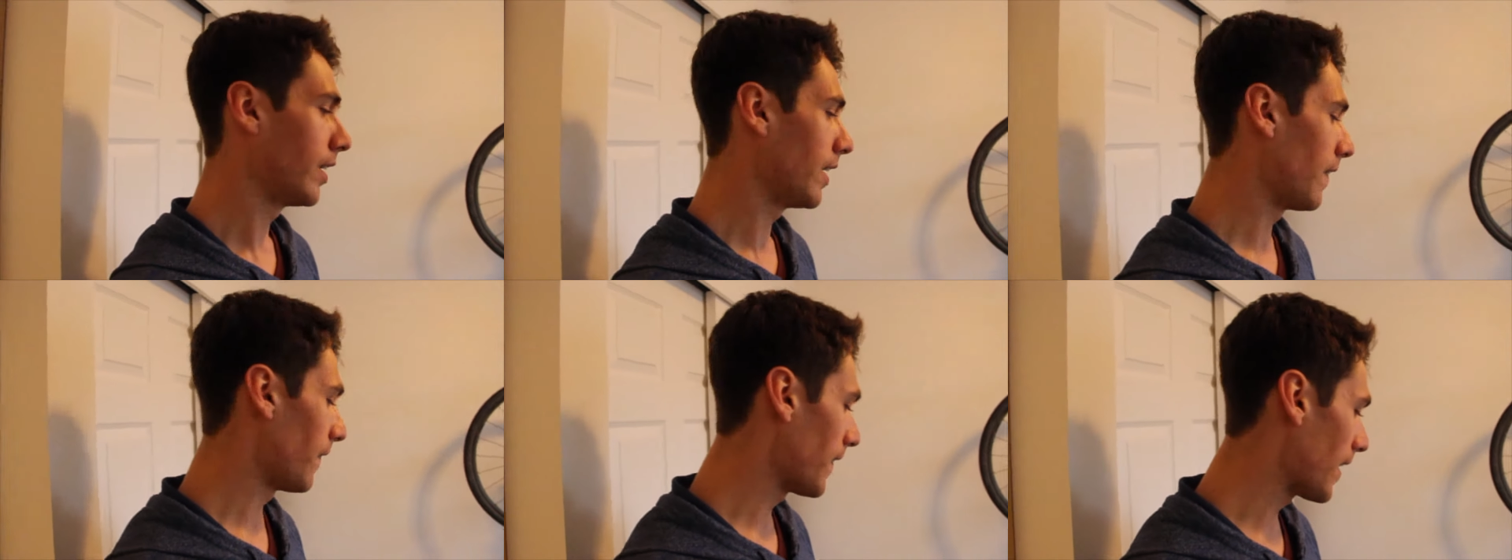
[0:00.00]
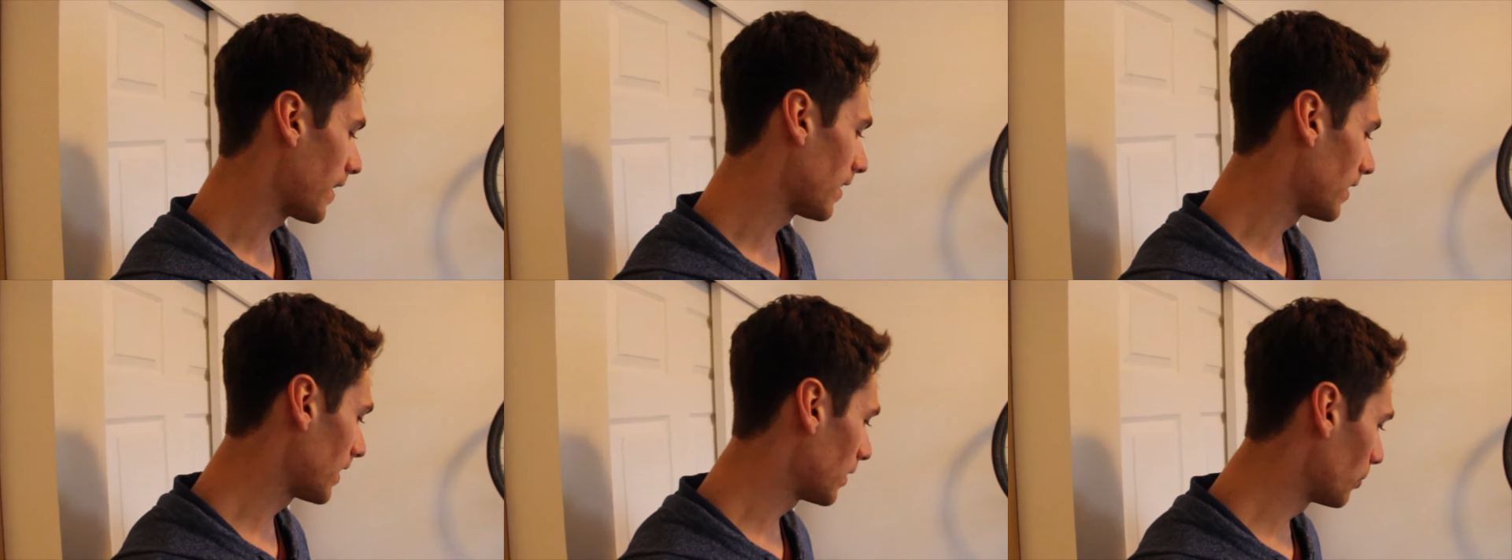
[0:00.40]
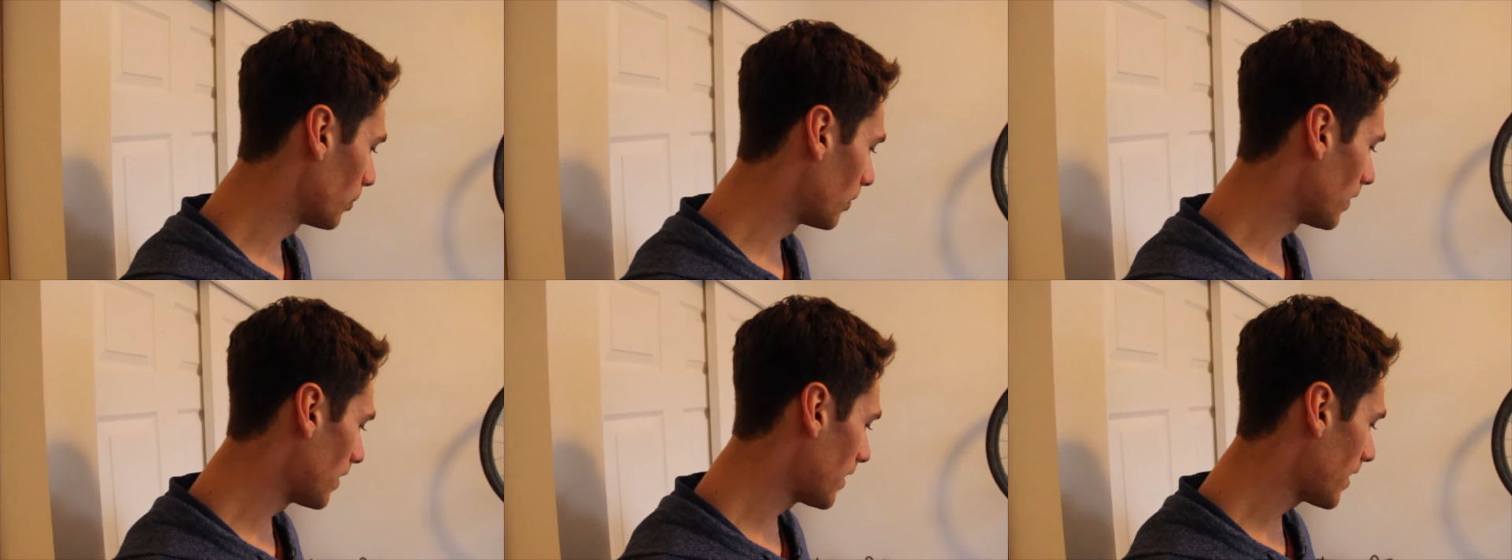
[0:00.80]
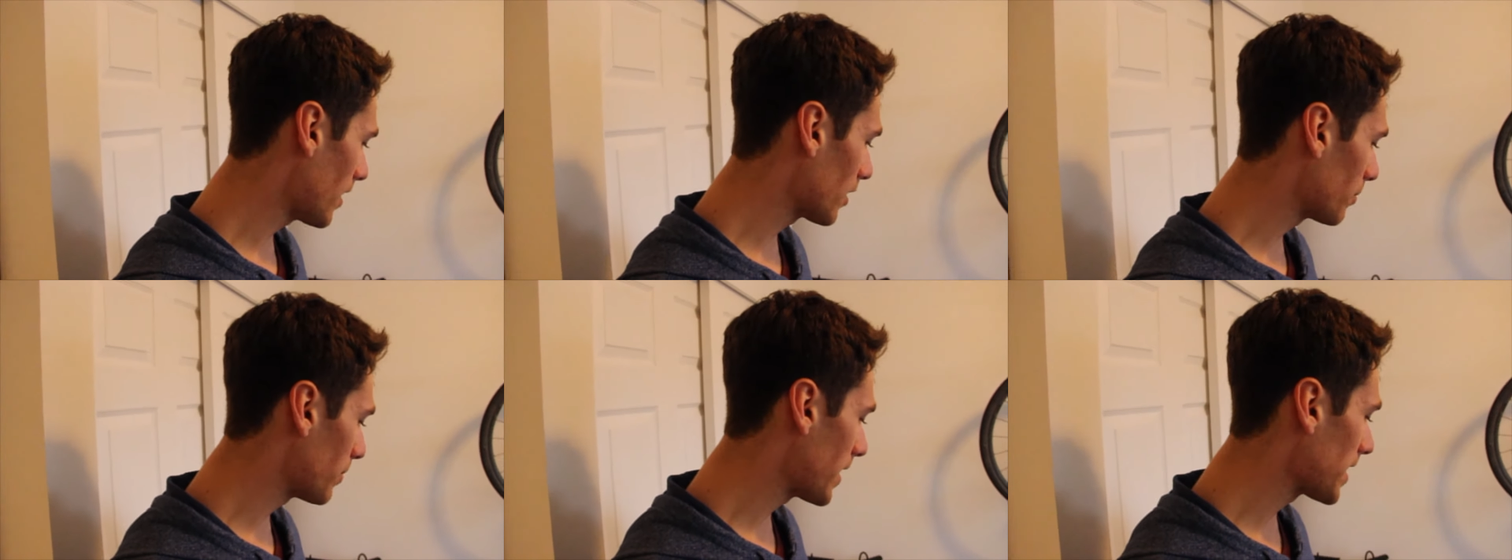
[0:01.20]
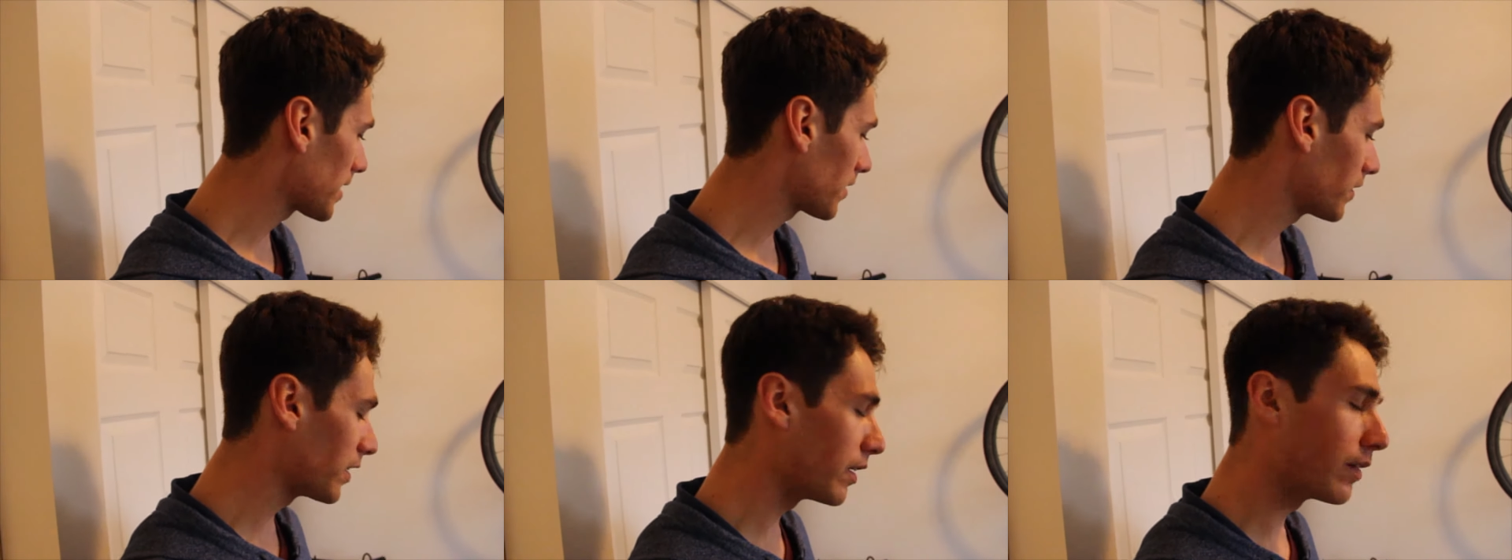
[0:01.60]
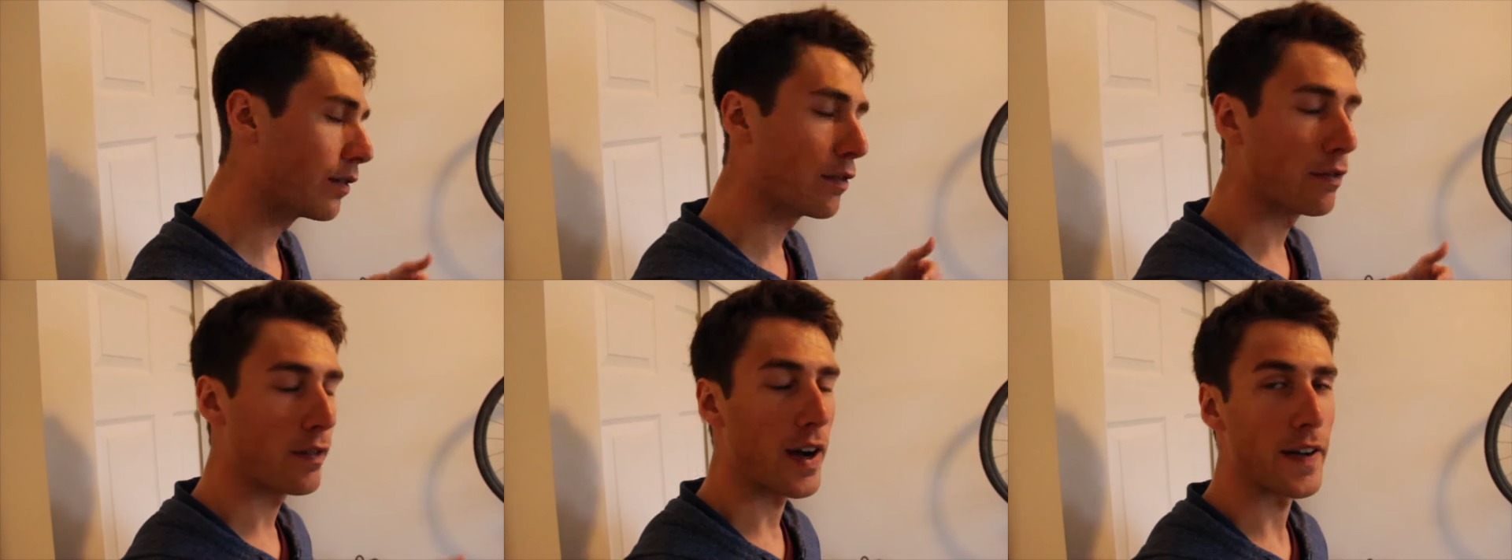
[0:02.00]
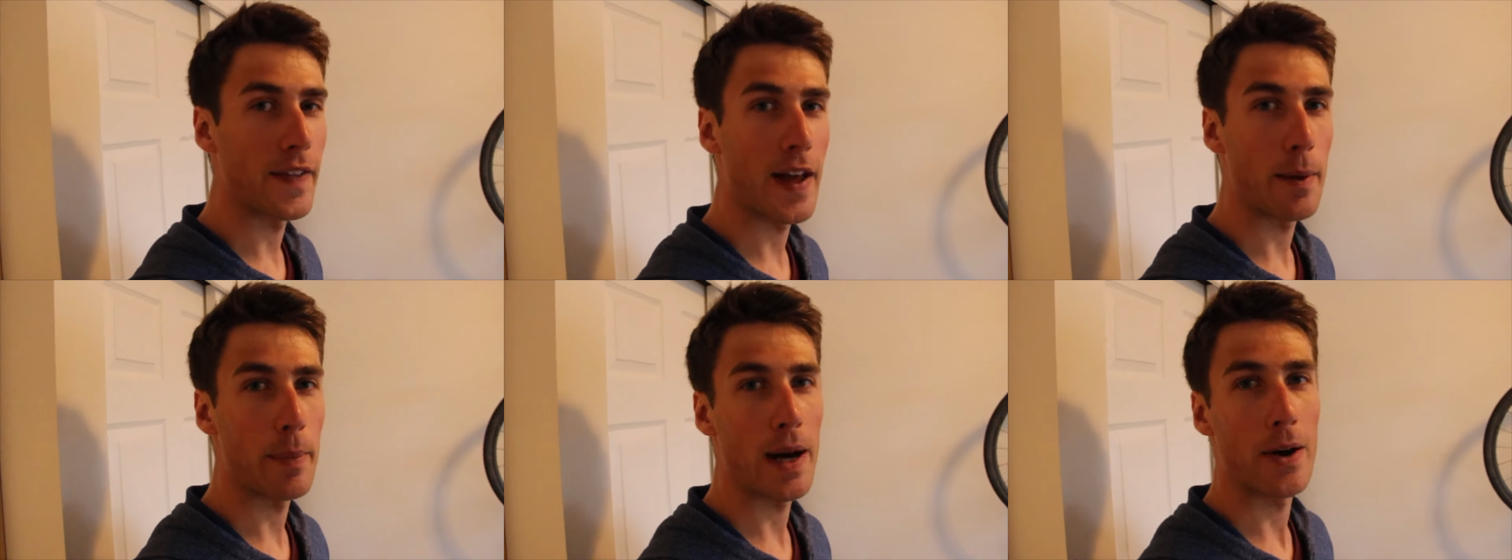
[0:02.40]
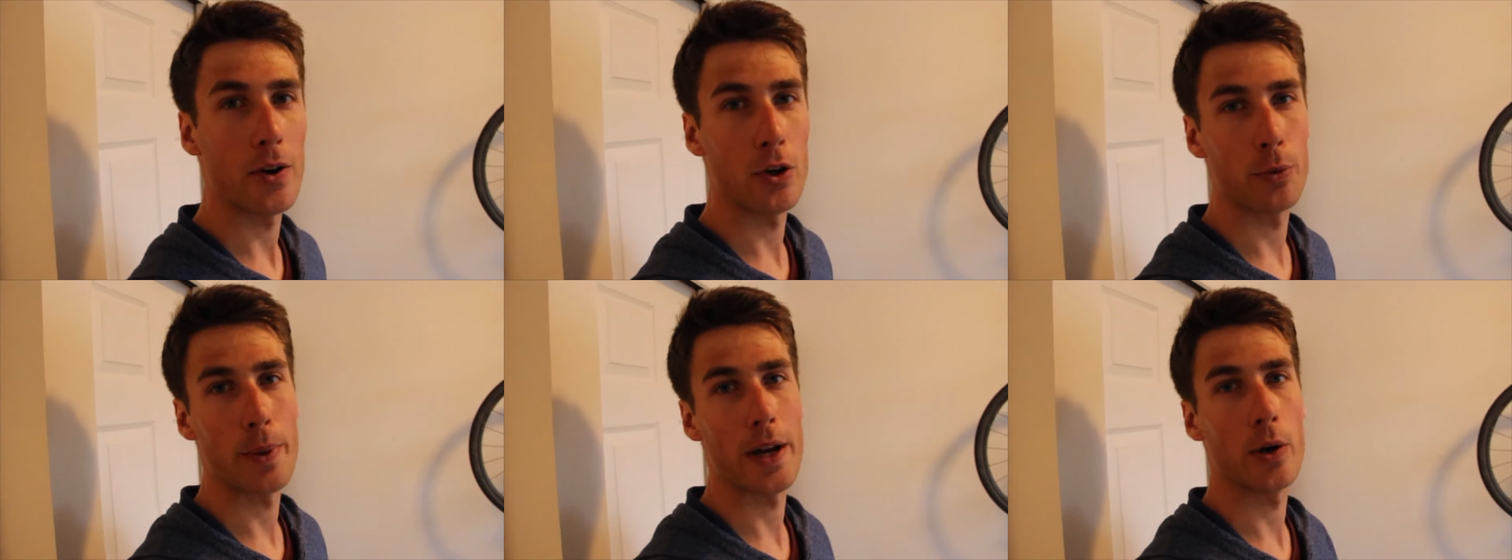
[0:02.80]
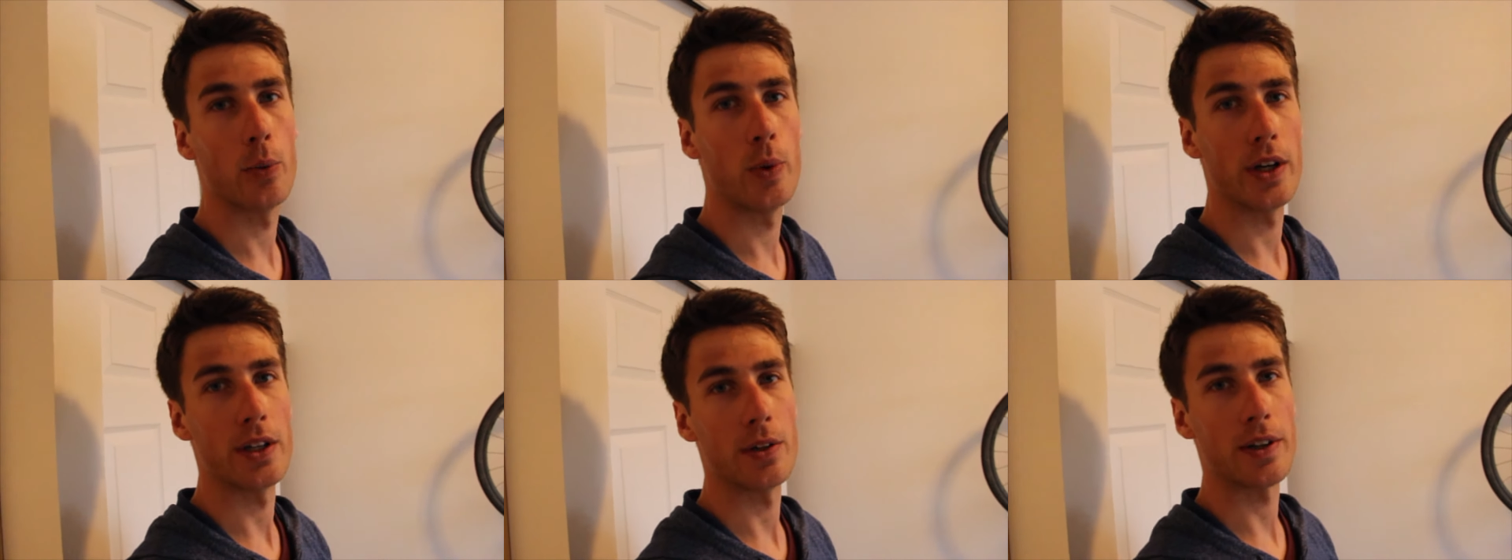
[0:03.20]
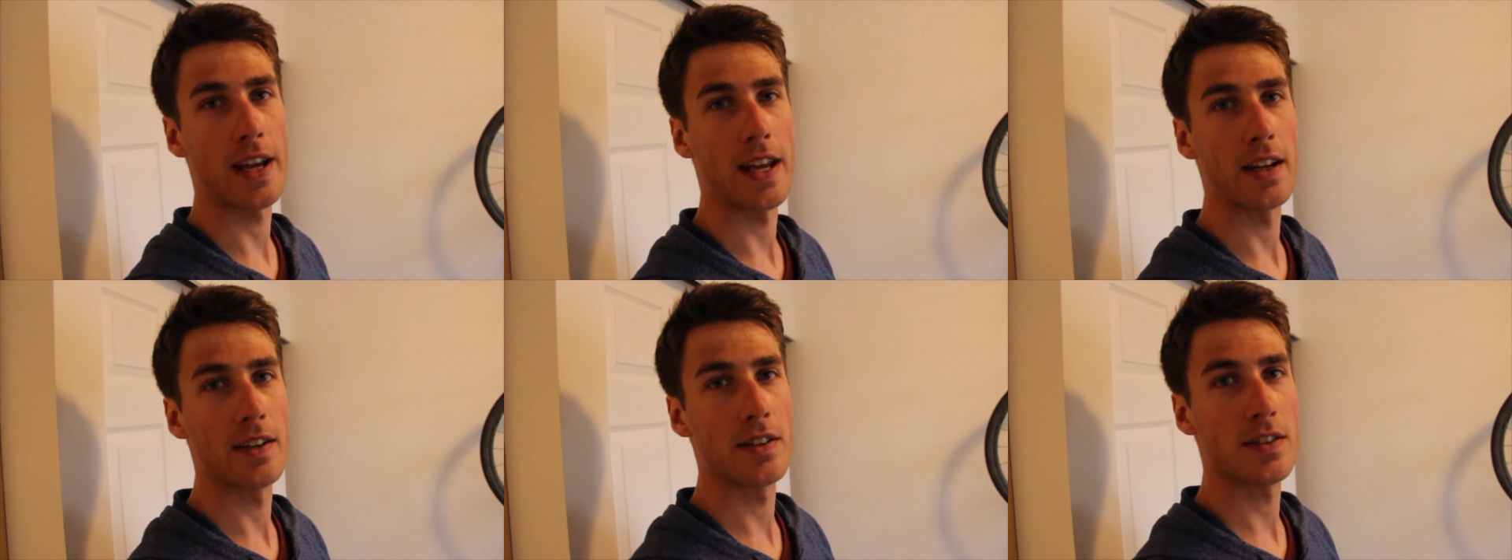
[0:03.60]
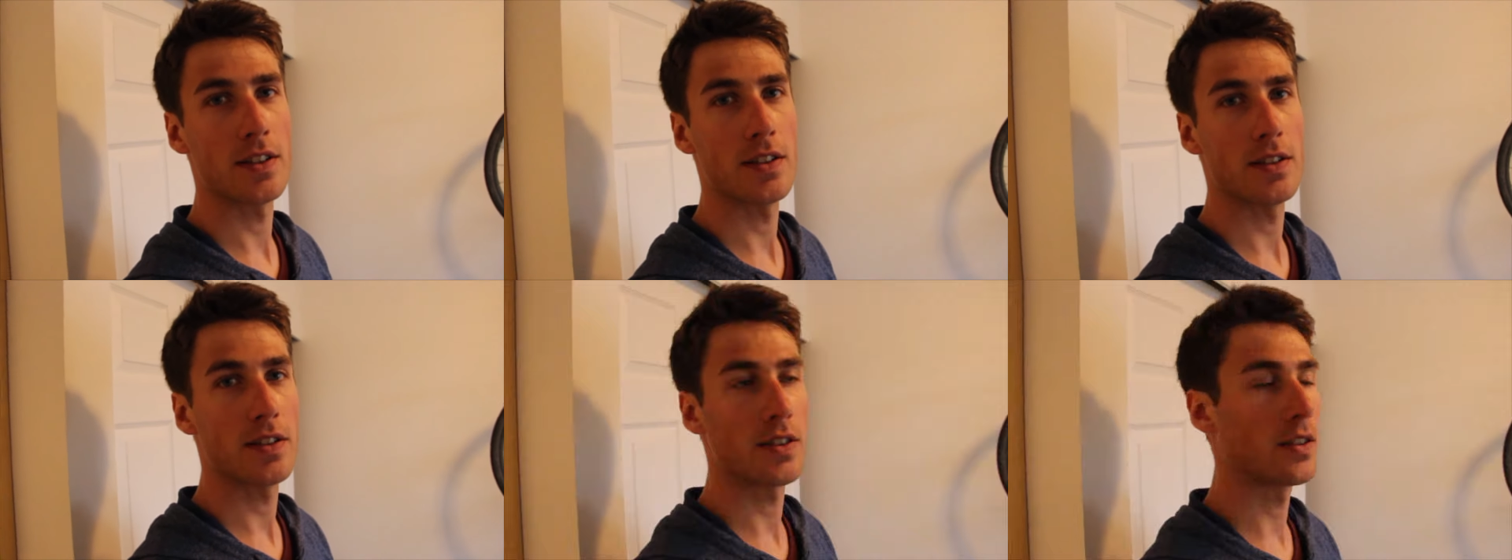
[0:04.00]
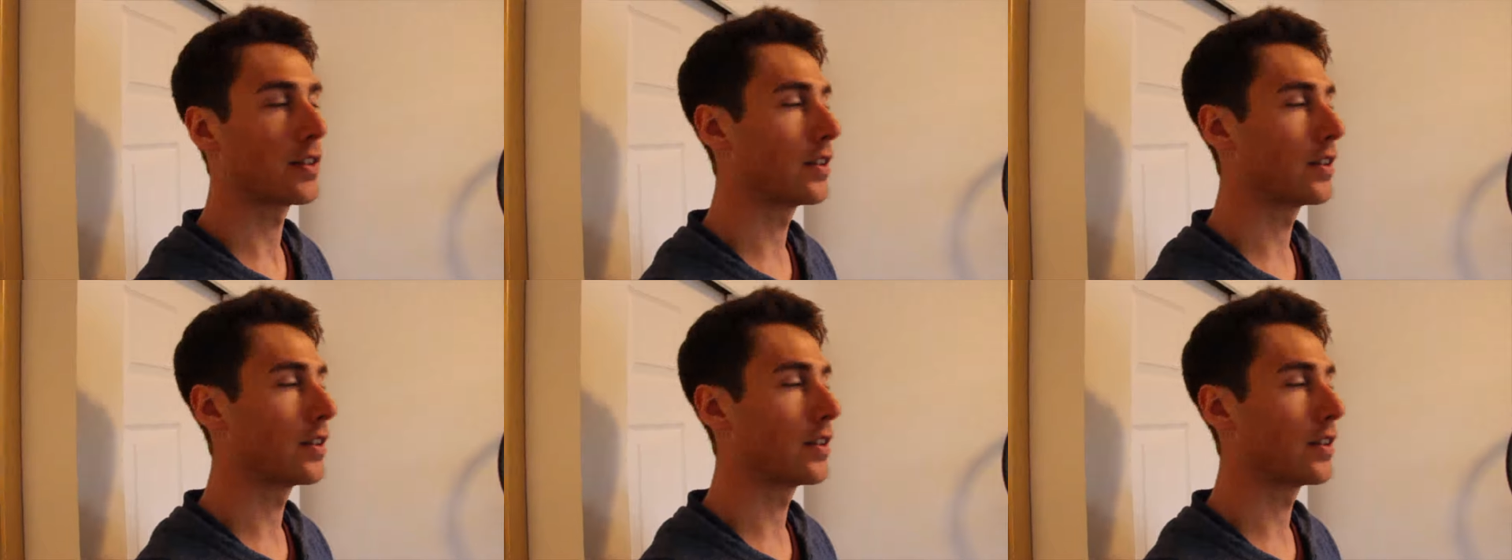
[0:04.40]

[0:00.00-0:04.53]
and then it will automatically find that power no matter what your cadence is.